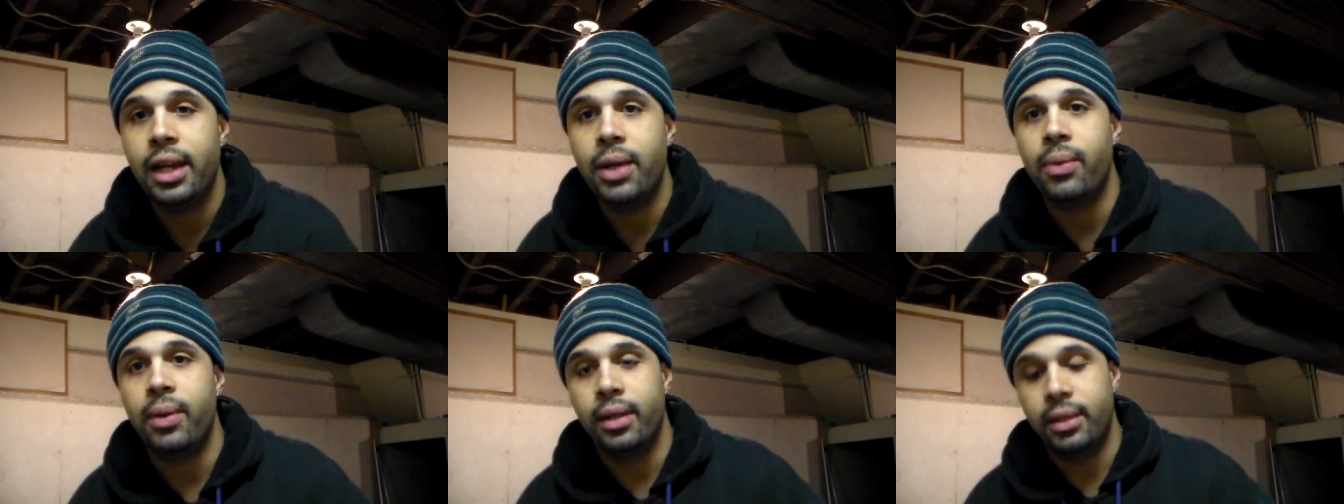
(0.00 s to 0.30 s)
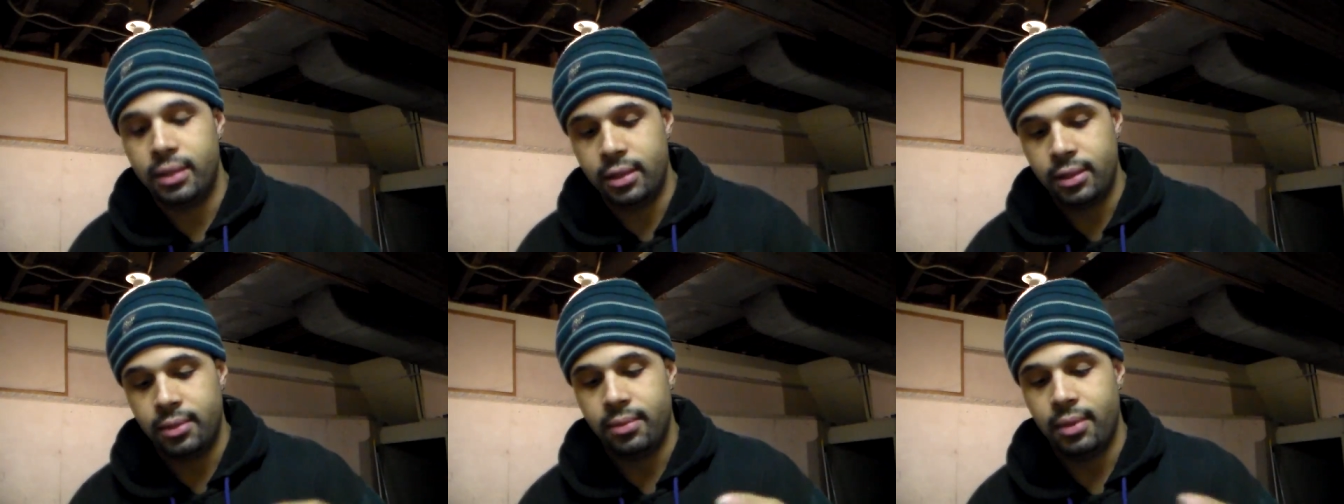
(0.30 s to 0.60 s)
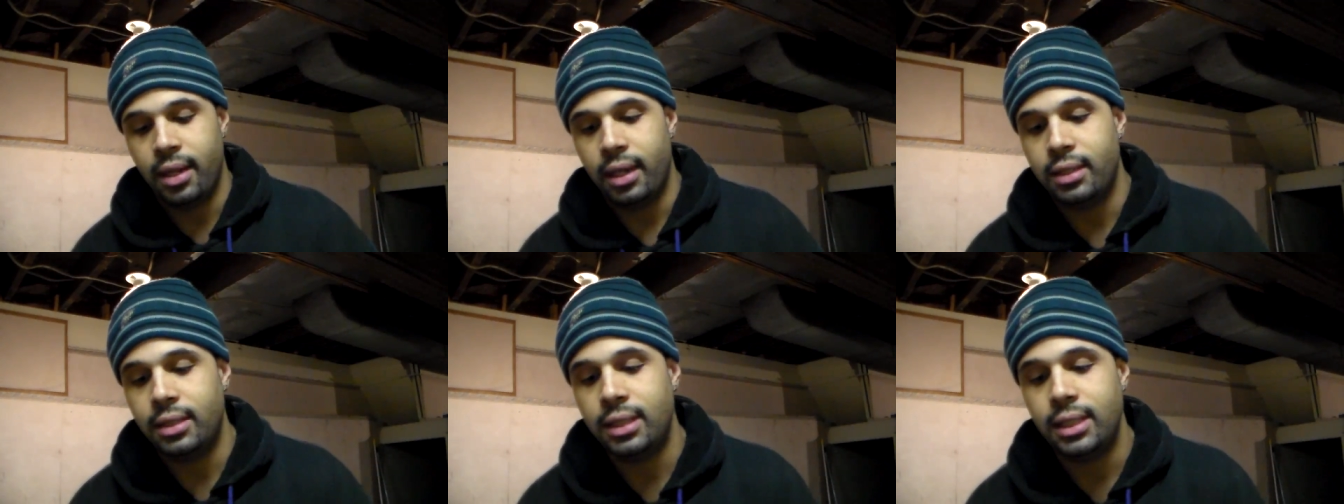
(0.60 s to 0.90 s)
anyways,
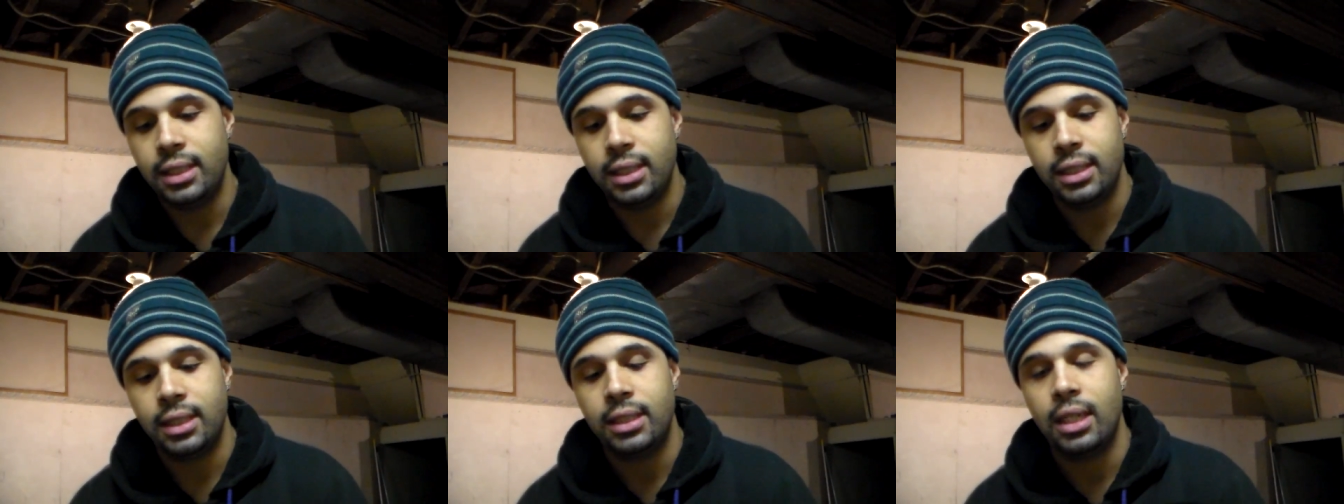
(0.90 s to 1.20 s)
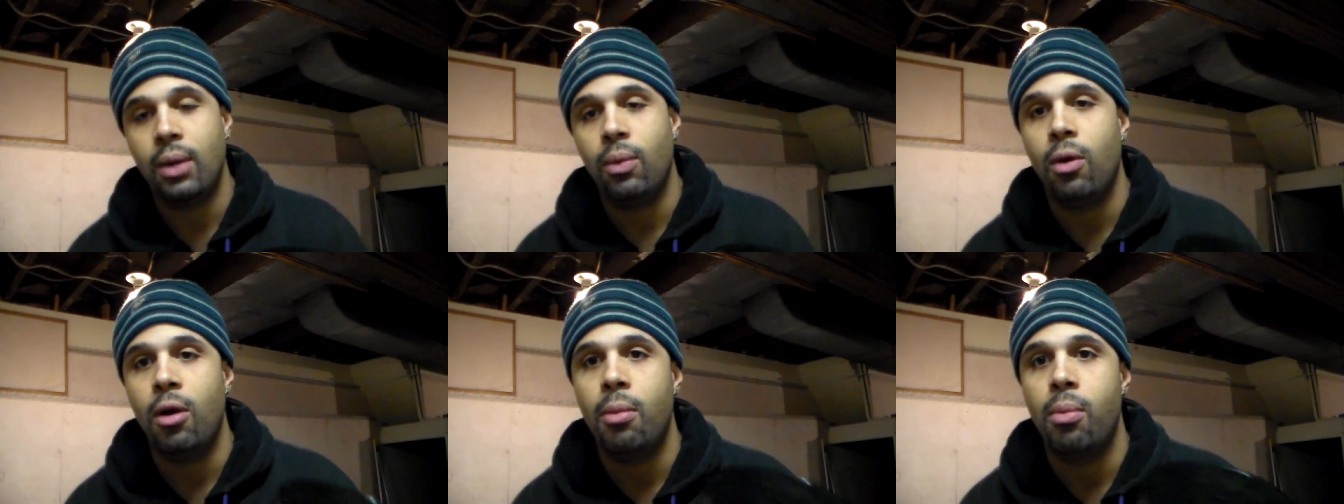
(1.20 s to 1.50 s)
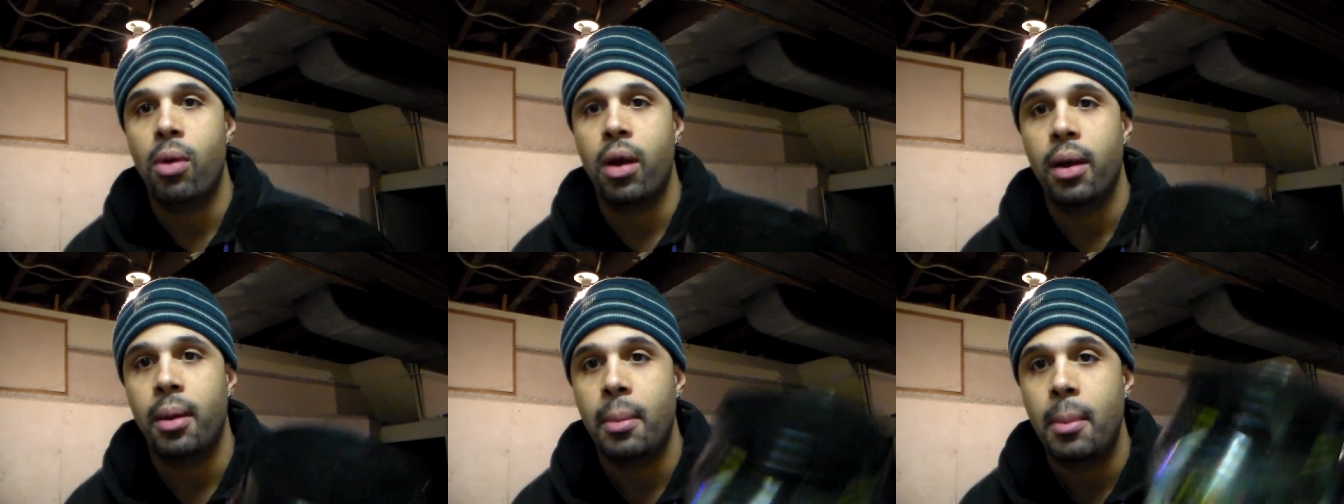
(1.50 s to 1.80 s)
I seen this at
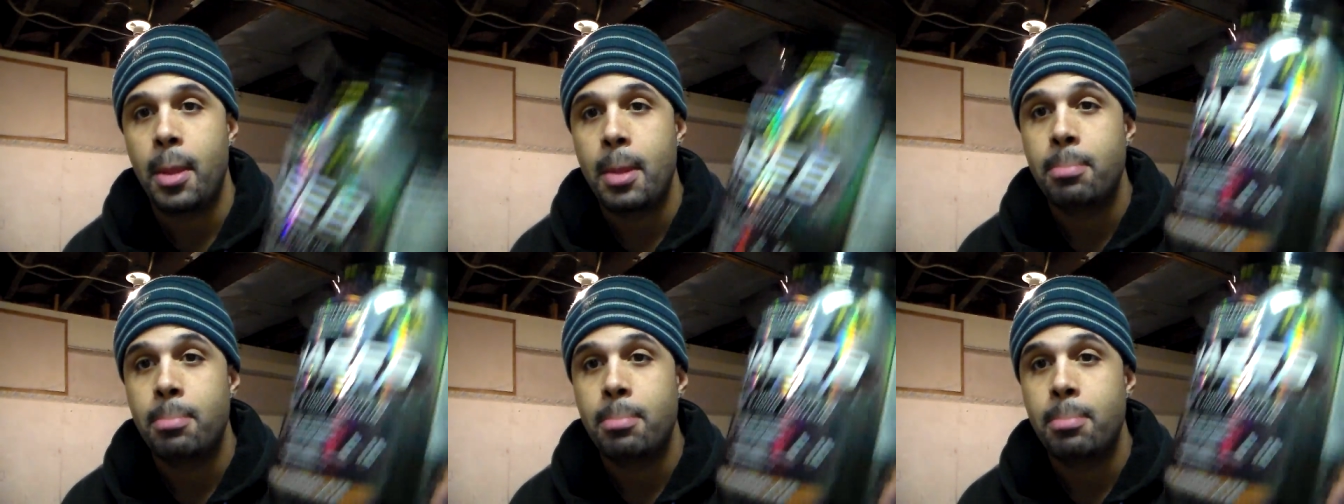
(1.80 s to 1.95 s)
Walmart.